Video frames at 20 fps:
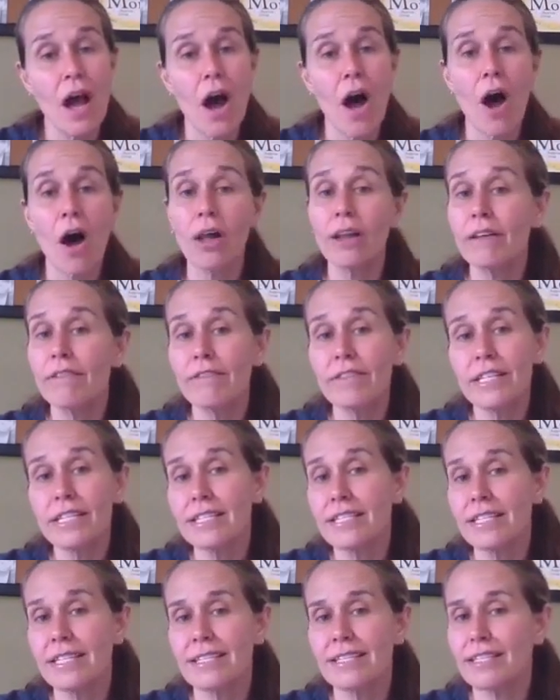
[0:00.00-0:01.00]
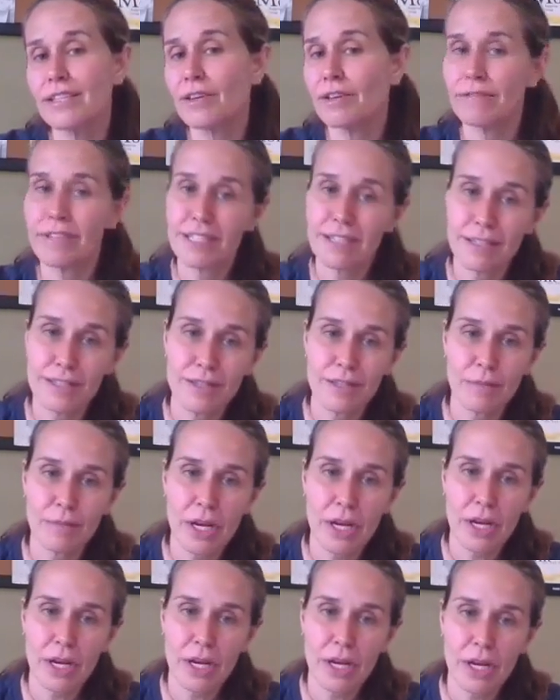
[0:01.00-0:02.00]
All of this is nervous system
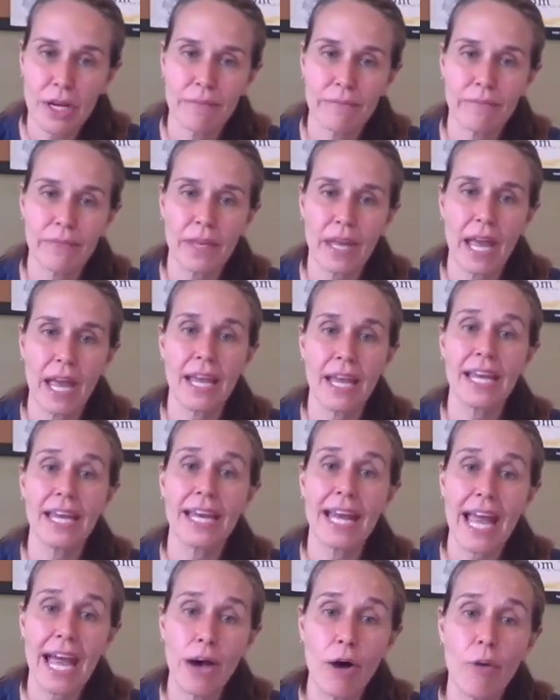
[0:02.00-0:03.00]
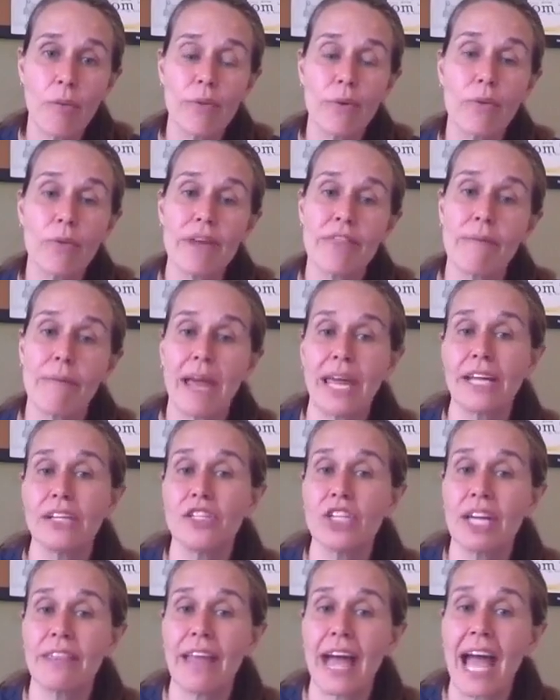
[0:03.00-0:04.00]
regulation and can help with
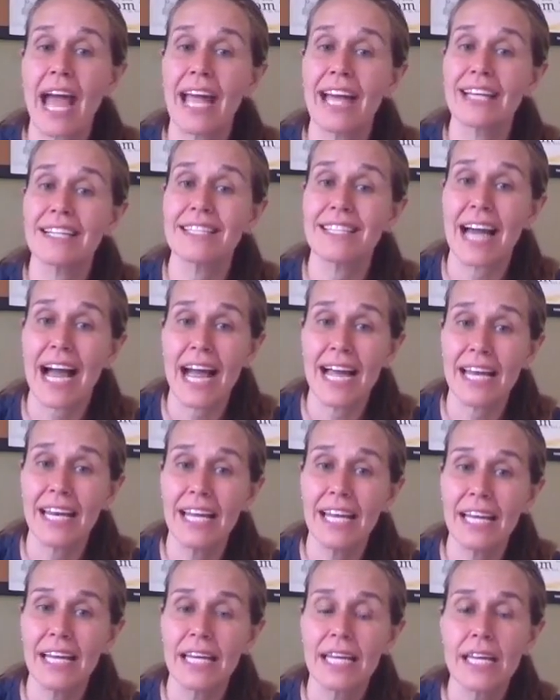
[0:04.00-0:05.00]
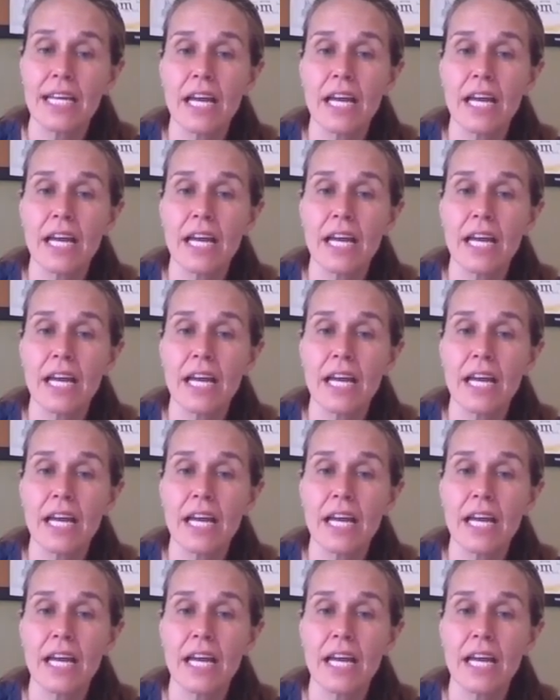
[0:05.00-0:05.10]
managing that anxiety